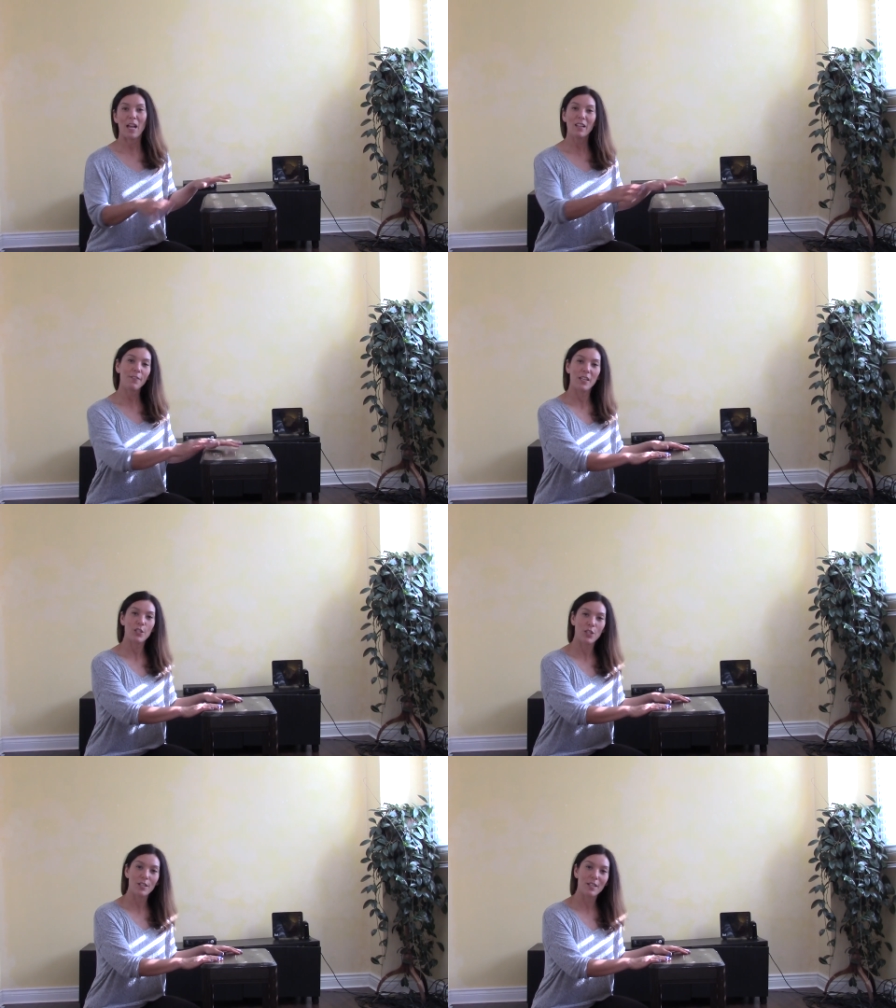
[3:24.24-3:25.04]
if
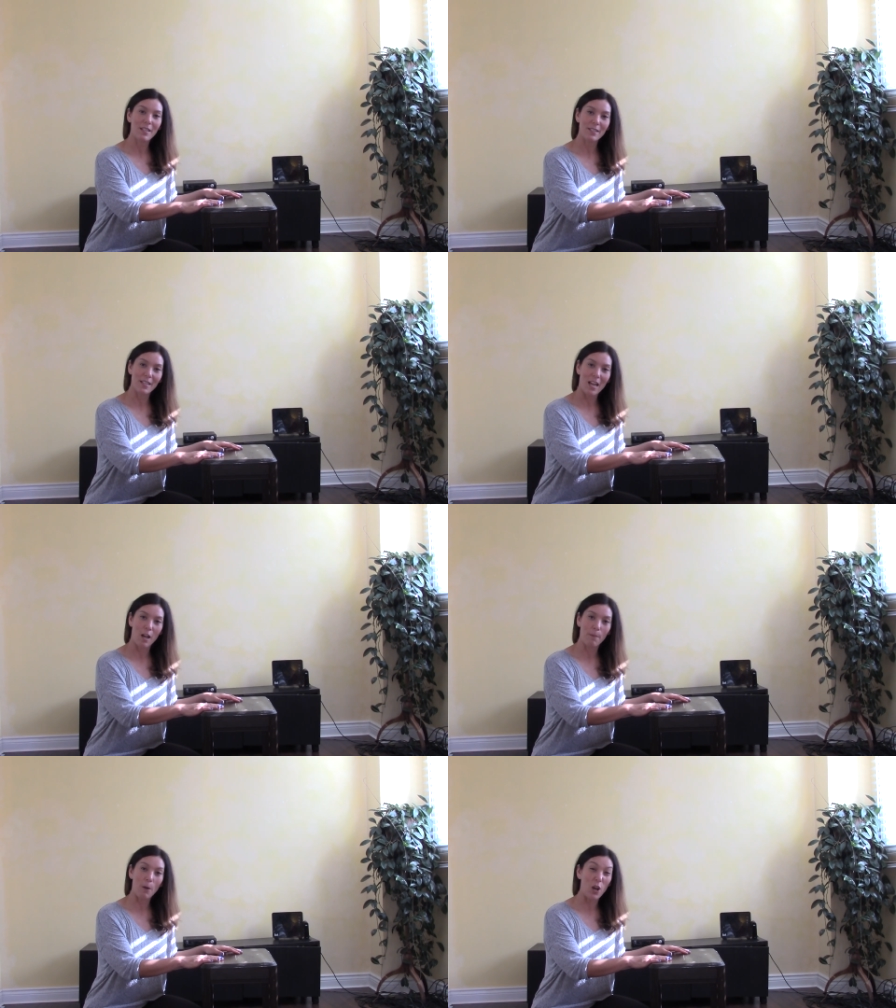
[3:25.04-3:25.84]
elevation doesn't
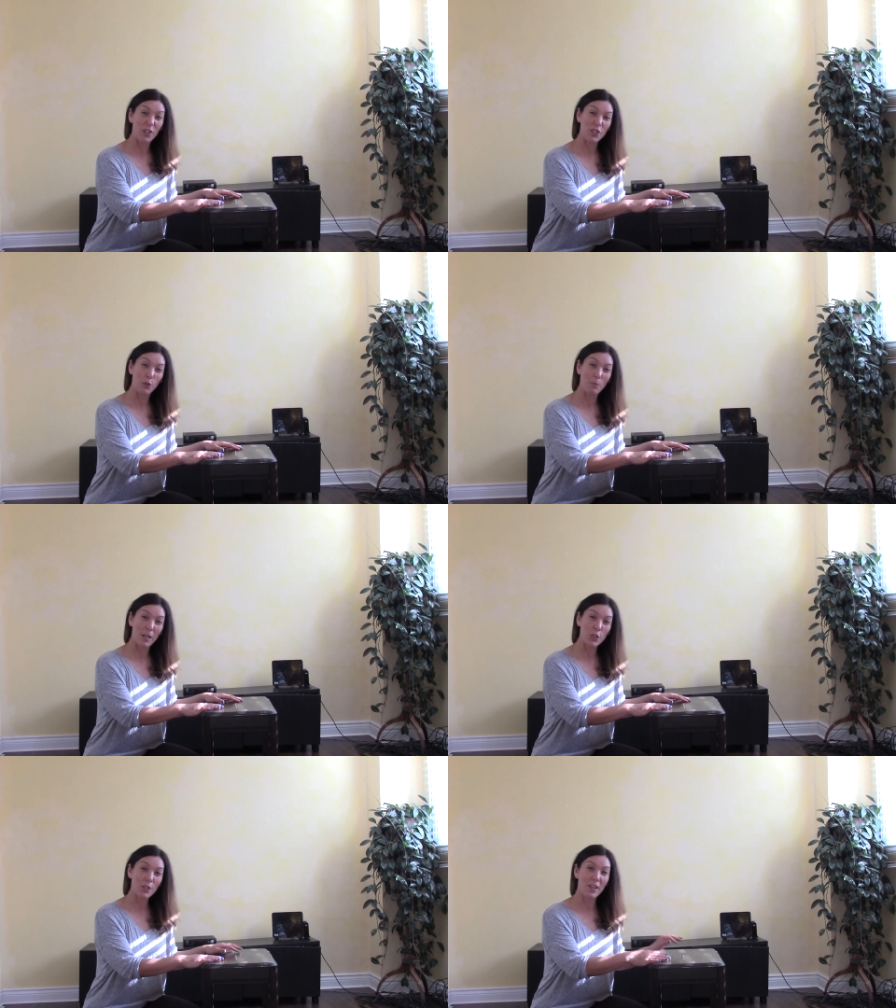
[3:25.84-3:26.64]
help all too
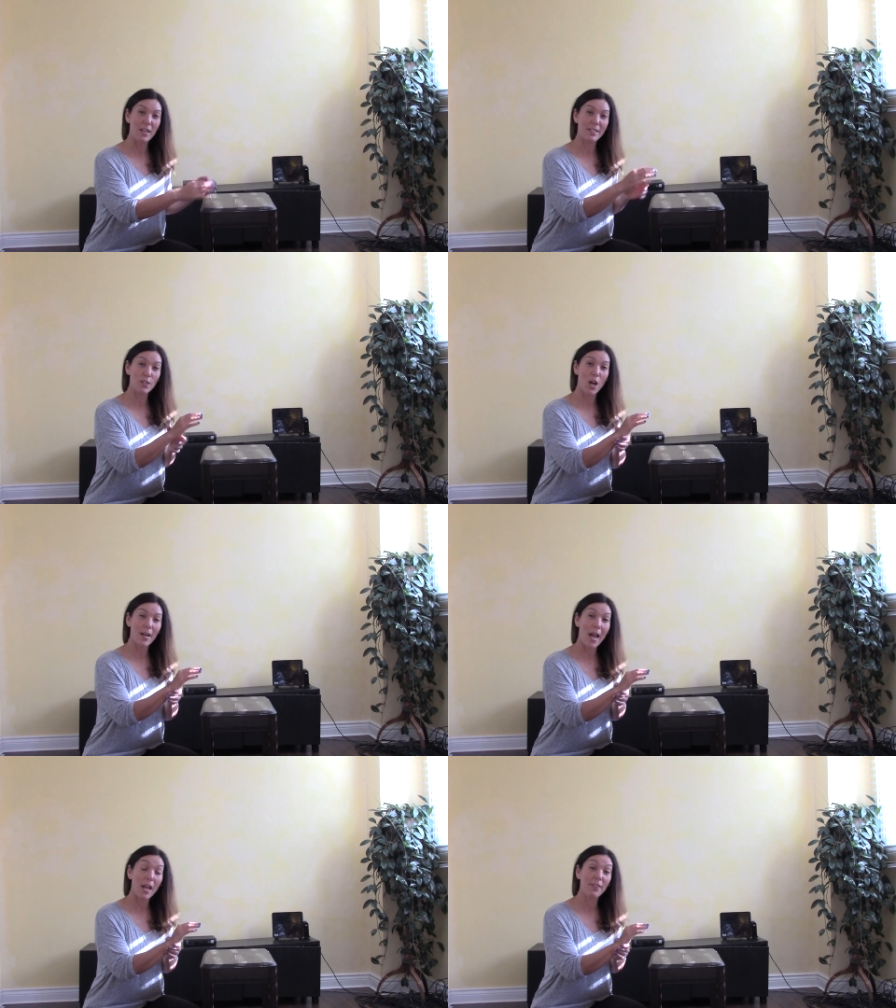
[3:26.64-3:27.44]
much, then it's
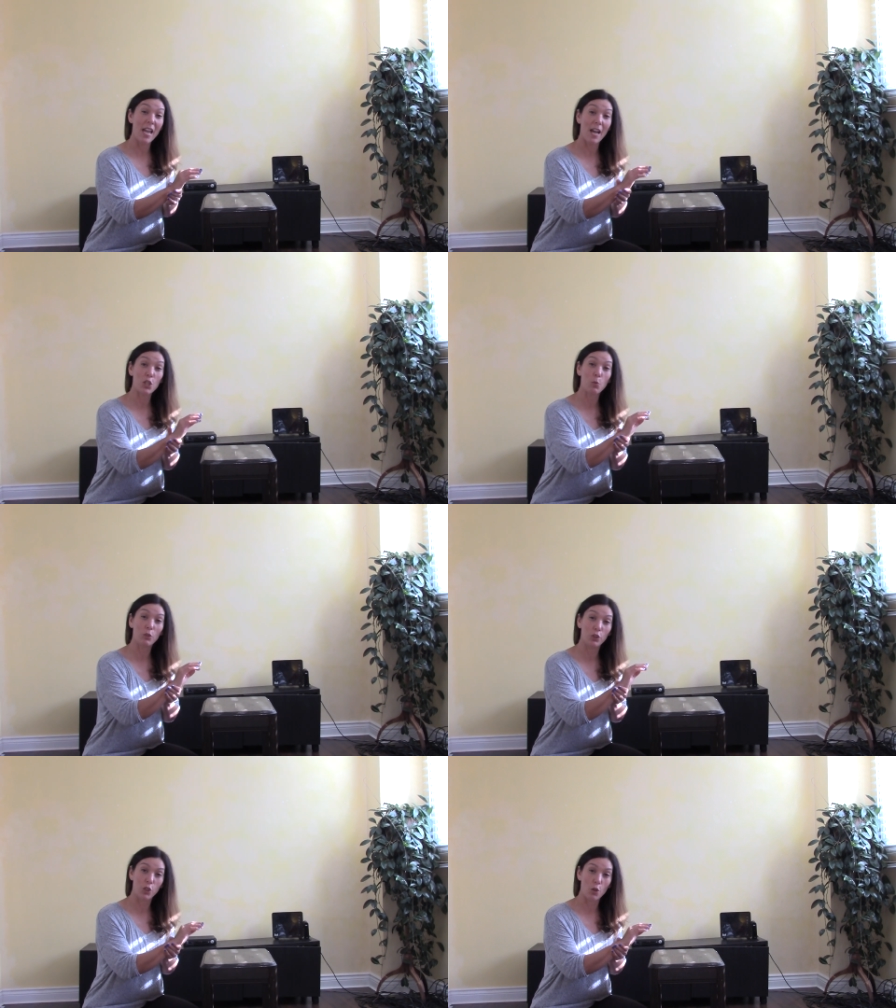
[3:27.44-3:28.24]
not the
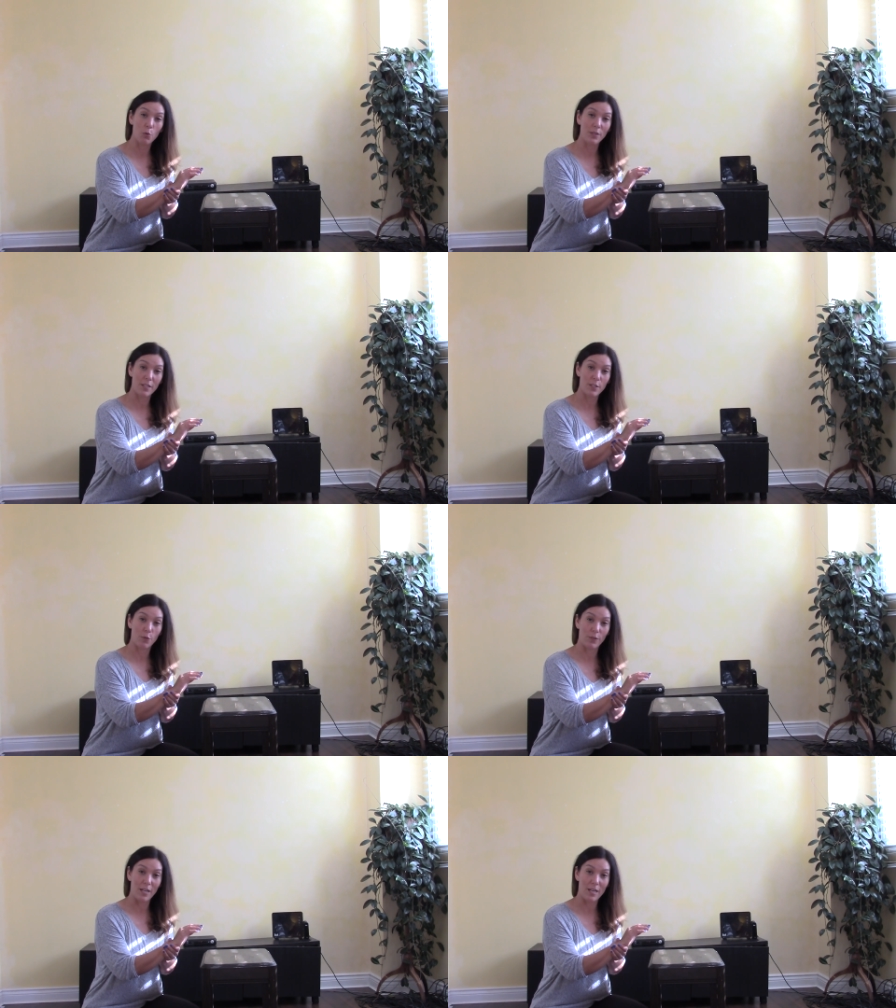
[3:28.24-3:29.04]
actual load that's
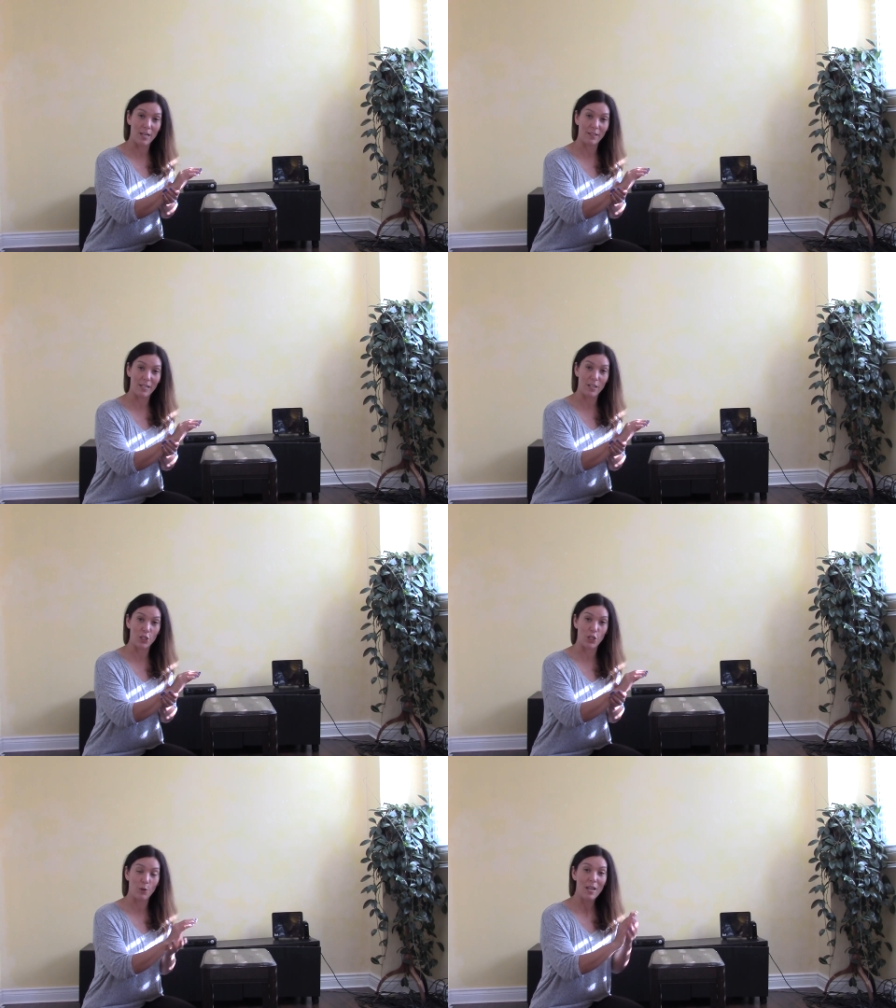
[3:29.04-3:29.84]
creating the
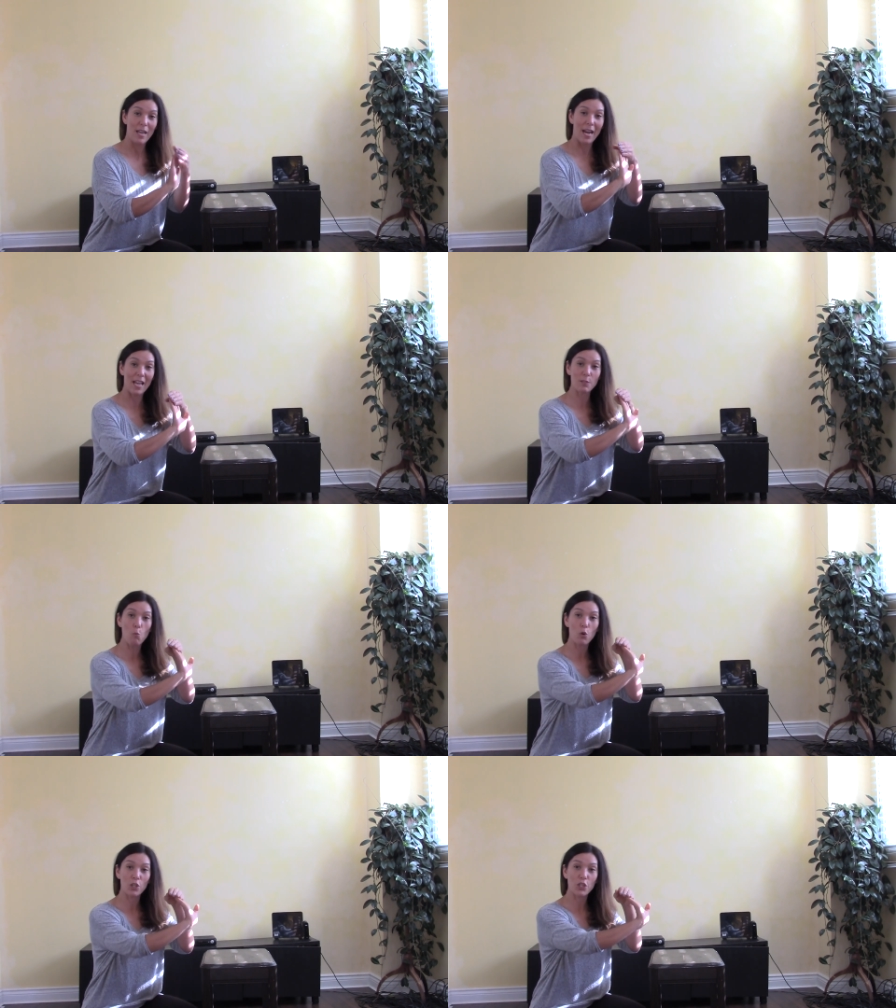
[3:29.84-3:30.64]
issue. It has
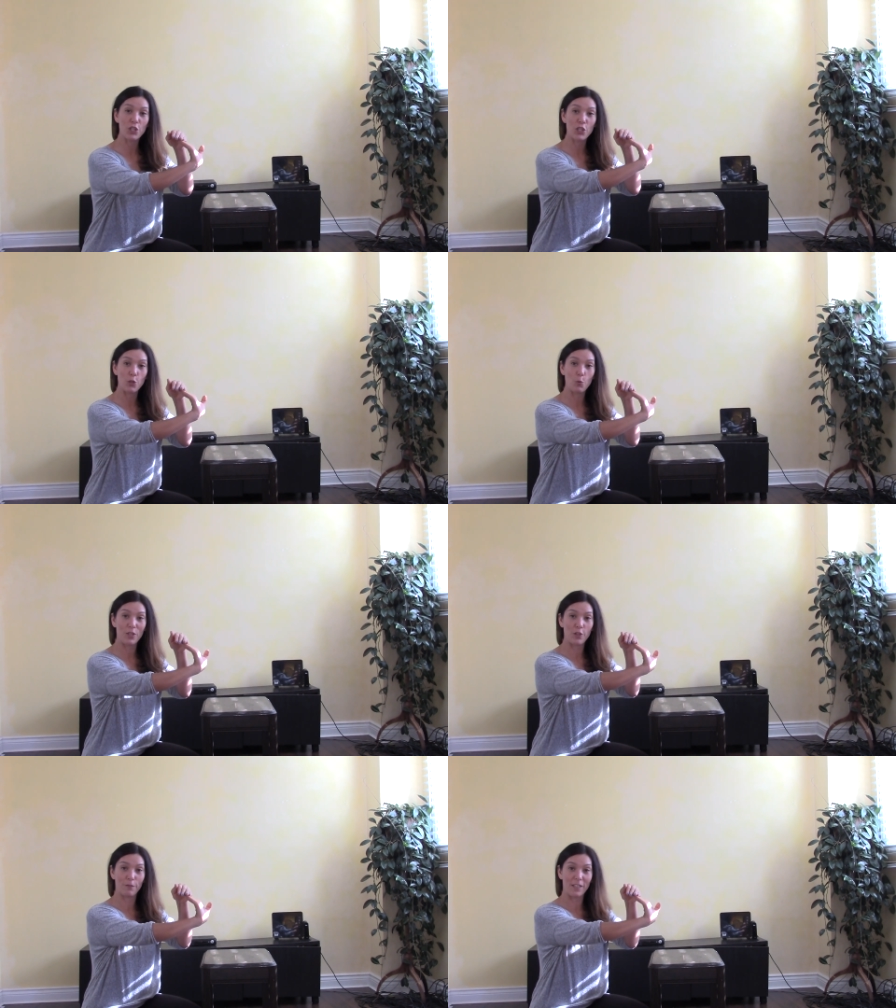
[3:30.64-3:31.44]
more to do with your